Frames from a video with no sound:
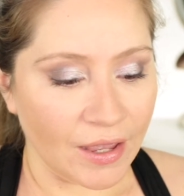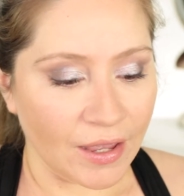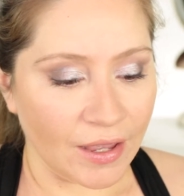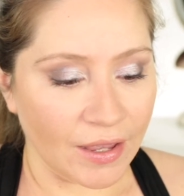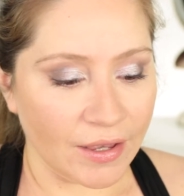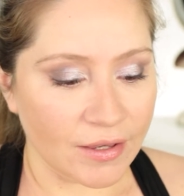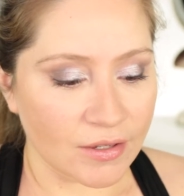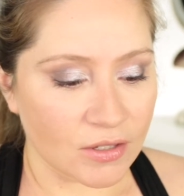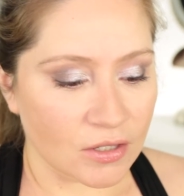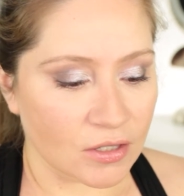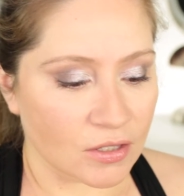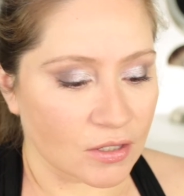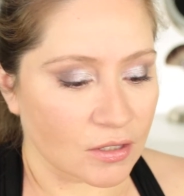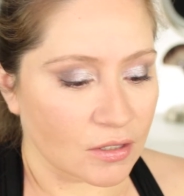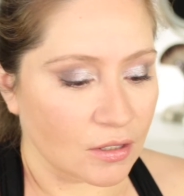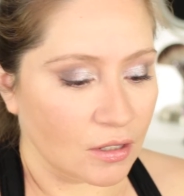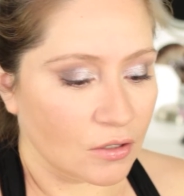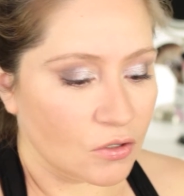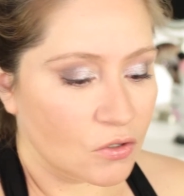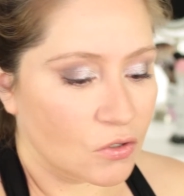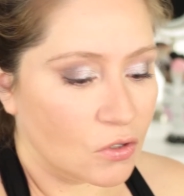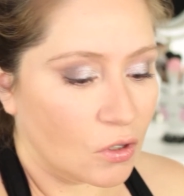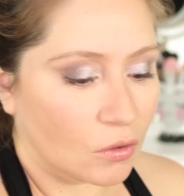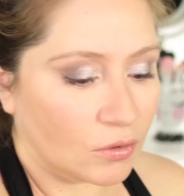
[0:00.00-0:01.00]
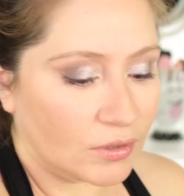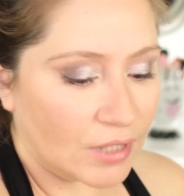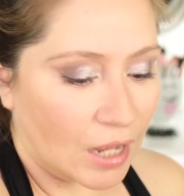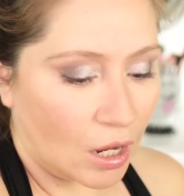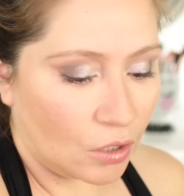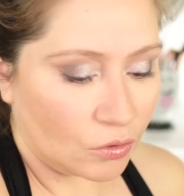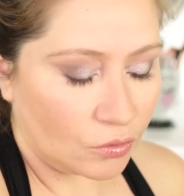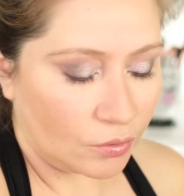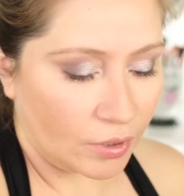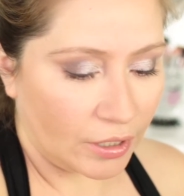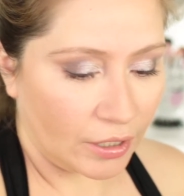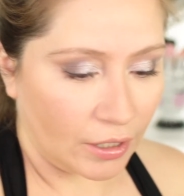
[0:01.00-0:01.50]
is sold
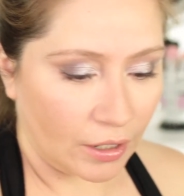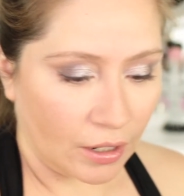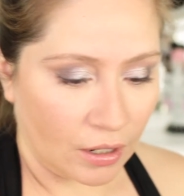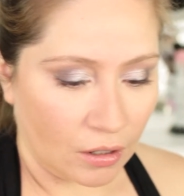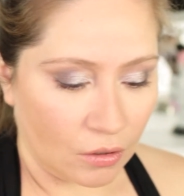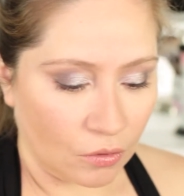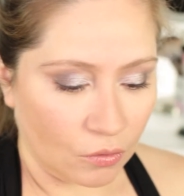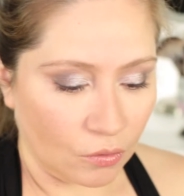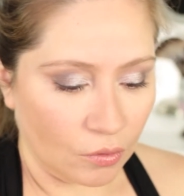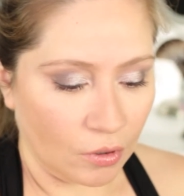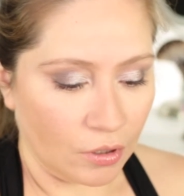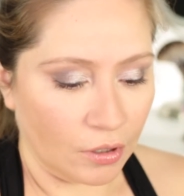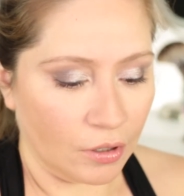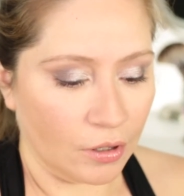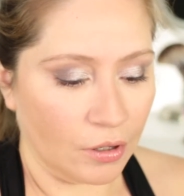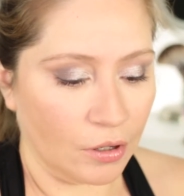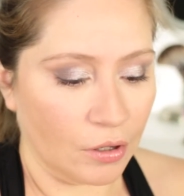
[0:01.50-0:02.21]
out right now,